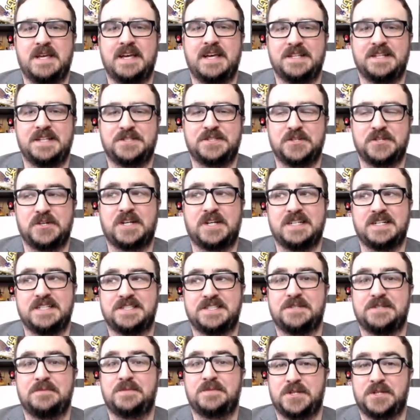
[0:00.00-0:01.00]
It took us
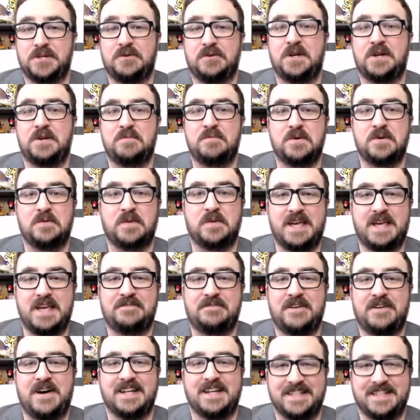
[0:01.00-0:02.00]
some doing, but we
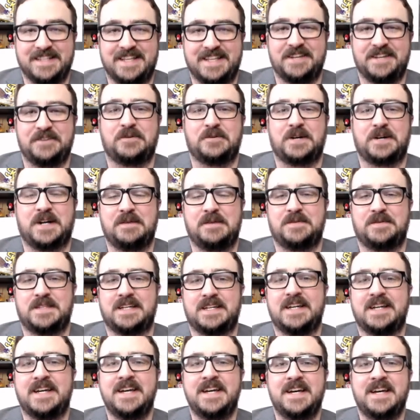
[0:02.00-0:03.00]
finally were able
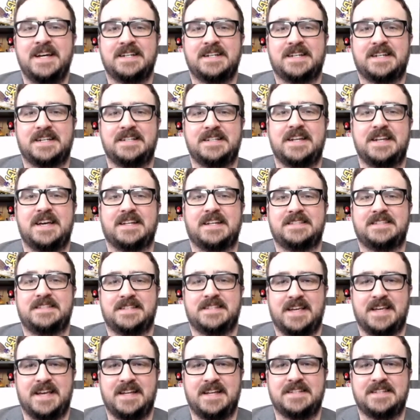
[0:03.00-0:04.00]
to connect
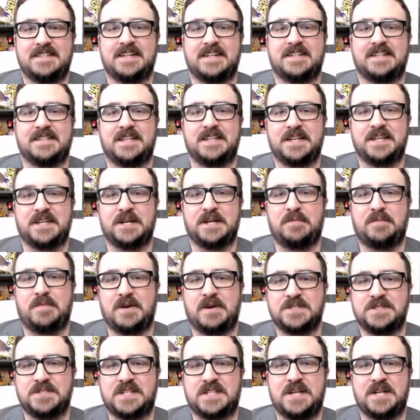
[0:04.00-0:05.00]
and link up our
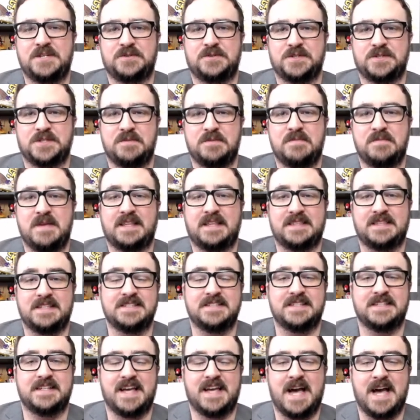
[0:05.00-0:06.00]
schedules and make this
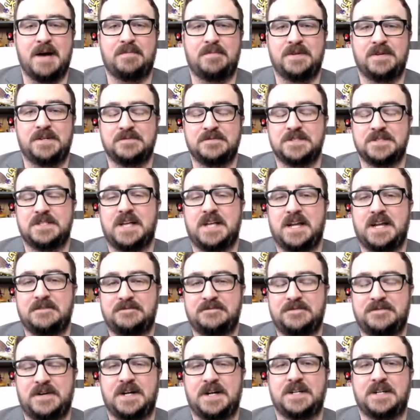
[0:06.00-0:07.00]
thing happen. It was a lot of
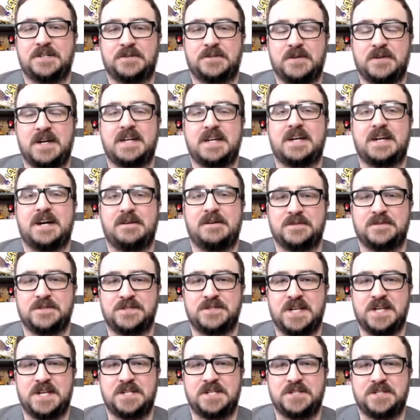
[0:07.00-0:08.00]
fun. Great
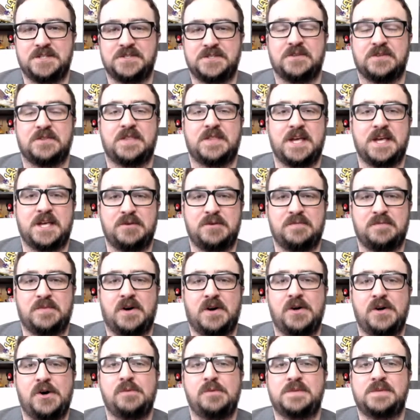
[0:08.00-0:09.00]
conversation. So thank you,
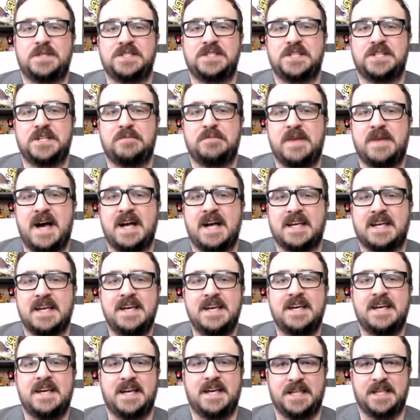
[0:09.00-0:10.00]
Paul. Hope to see you back
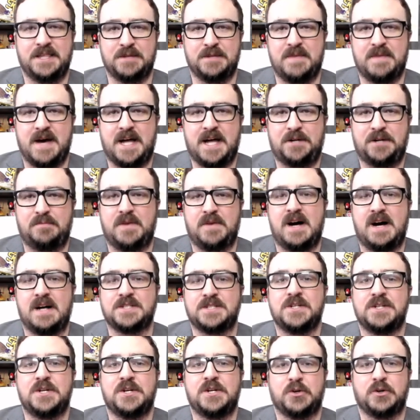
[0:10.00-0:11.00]
in the Battle
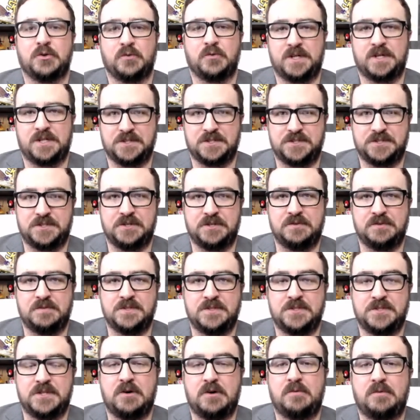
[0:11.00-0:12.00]
Box real soon.
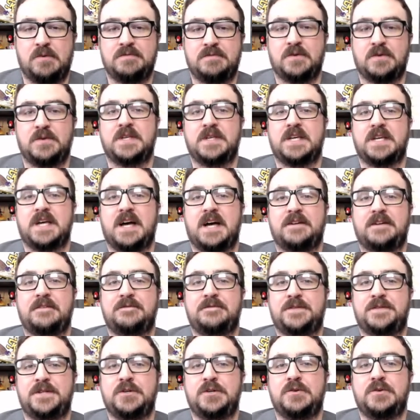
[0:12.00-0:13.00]
So we've only got a
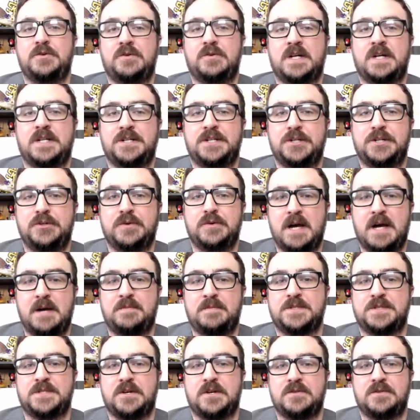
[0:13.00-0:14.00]
few new
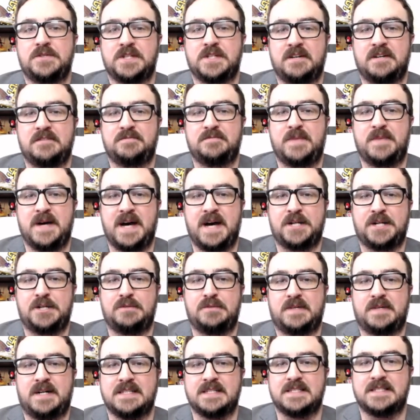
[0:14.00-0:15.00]
episodes of
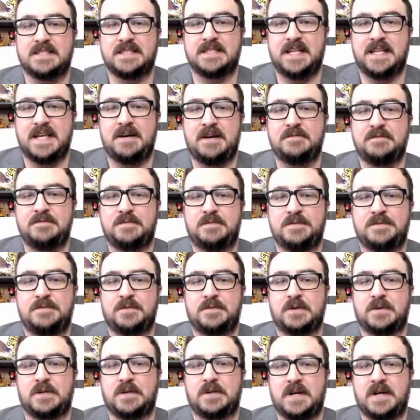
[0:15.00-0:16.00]
BattleBots left
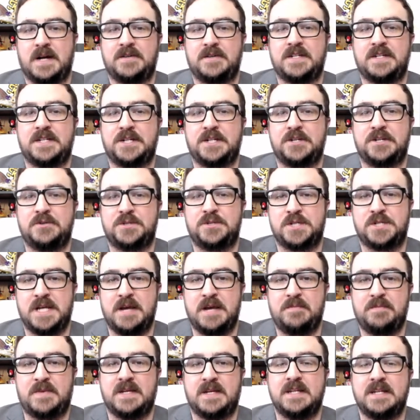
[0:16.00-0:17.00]
before crowning a new
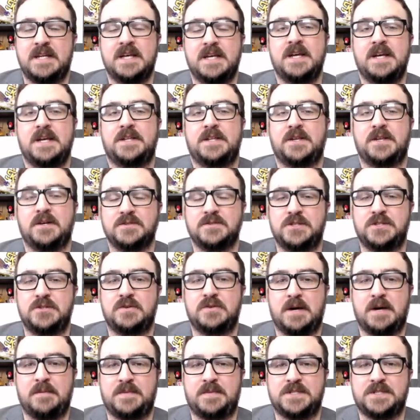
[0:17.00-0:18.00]
champion. Those new
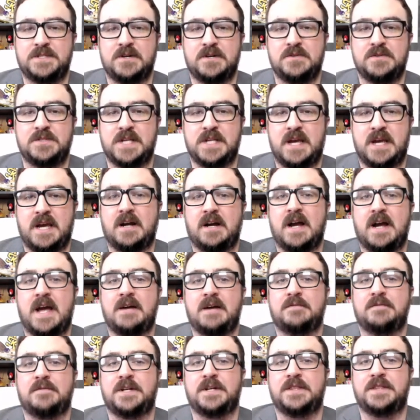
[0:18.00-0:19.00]
episodes air
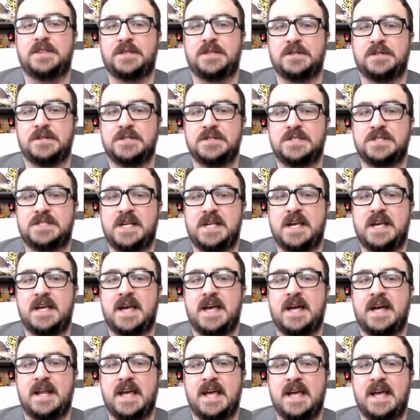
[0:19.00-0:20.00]
every Thursday
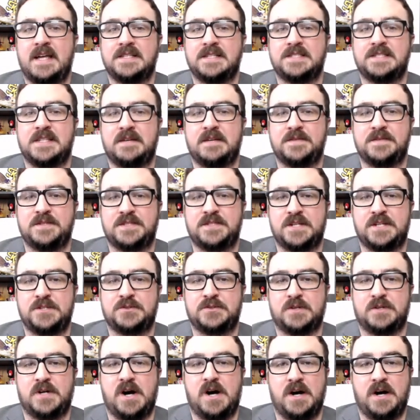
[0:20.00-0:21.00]
at 8/7
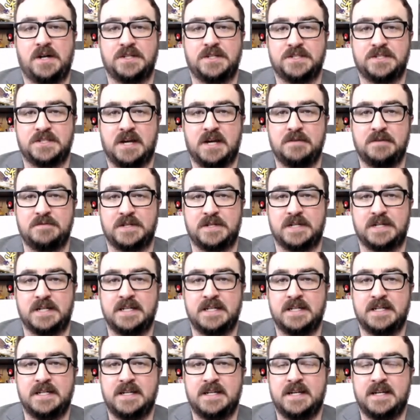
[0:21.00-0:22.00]
Central on Discovery.
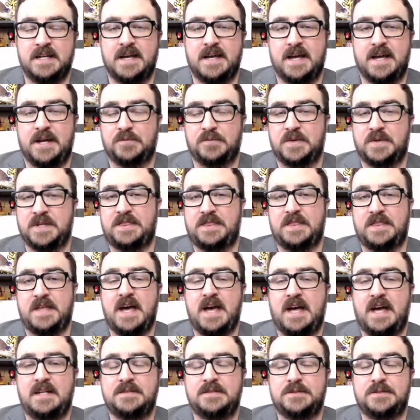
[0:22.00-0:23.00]
And with
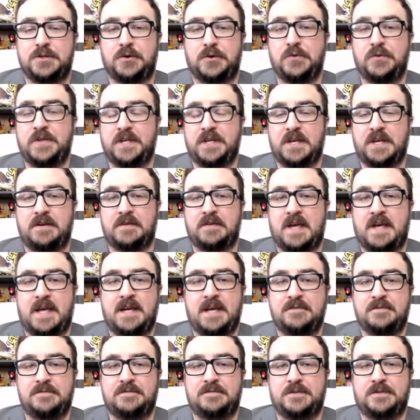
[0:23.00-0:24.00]
that, only a
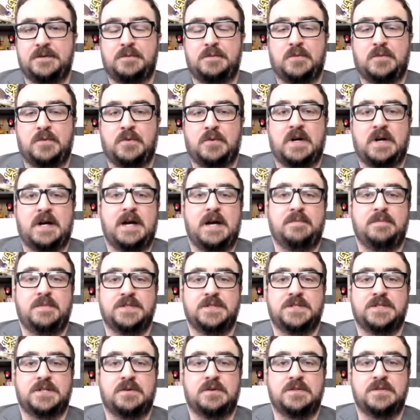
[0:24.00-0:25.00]
handful more
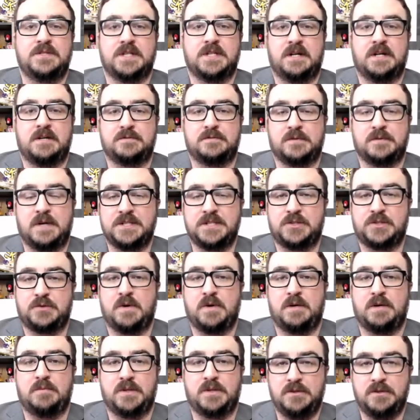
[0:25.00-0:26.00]
episodes of Red
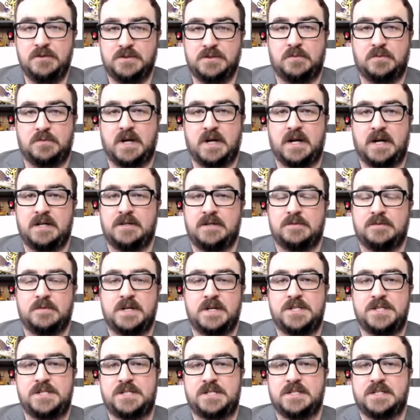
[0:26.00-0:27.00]
Square, Blue Square,
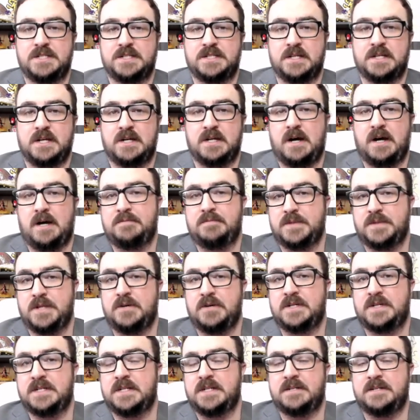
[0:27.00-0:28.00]
which is
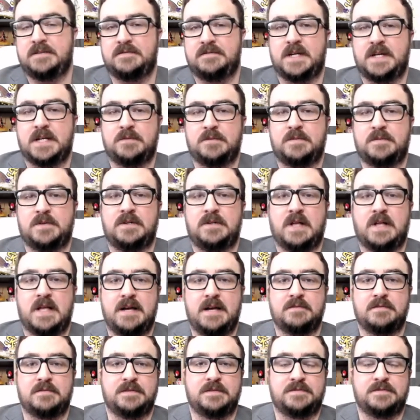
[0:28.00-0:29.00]
uploaded and available
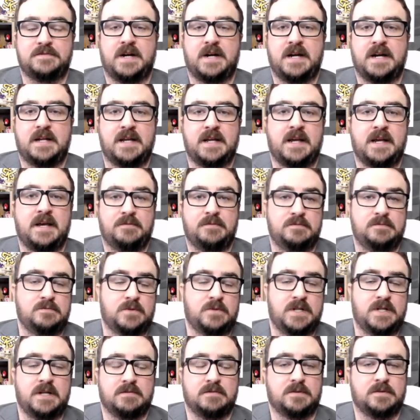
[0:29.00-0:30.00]
every Friday
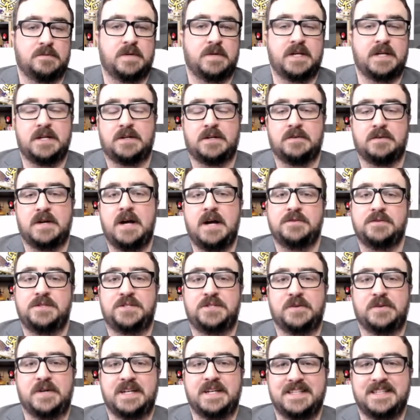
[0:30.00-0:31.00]
whenever we get around
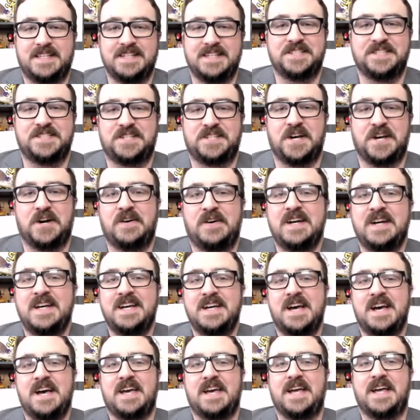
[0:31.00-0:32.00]
to it. So
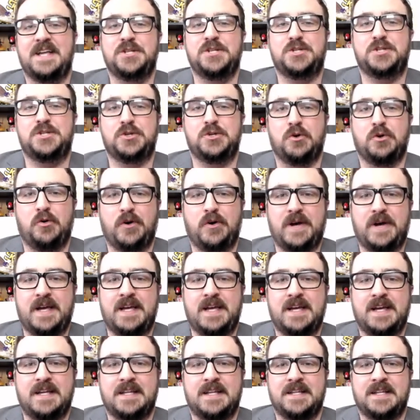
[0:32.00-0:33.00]

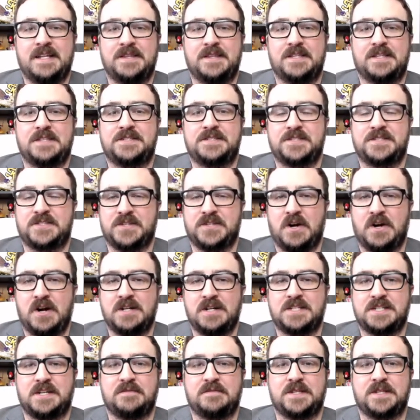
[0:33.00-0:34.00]
enjoy the
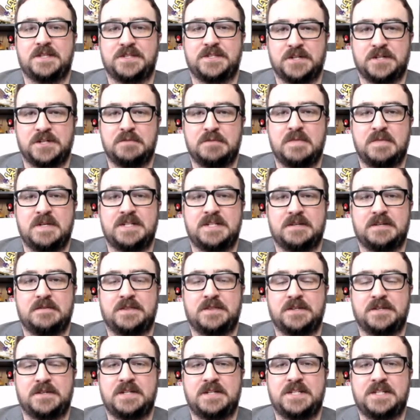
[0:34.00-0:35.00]
start of the tournament of
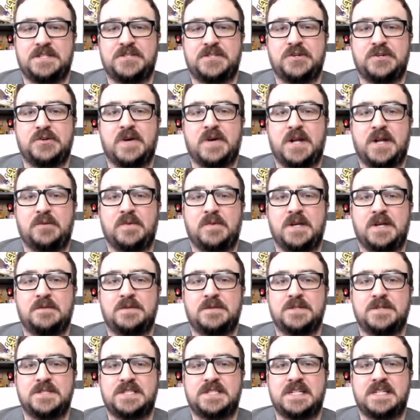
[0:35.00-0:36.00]
32, and we
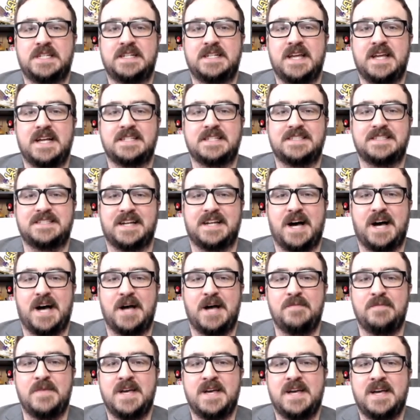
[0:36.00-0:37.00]
will see you next
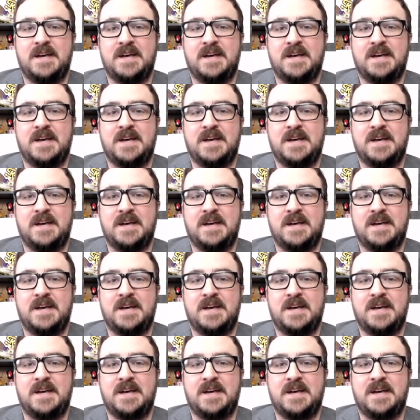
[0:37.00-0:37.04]
time.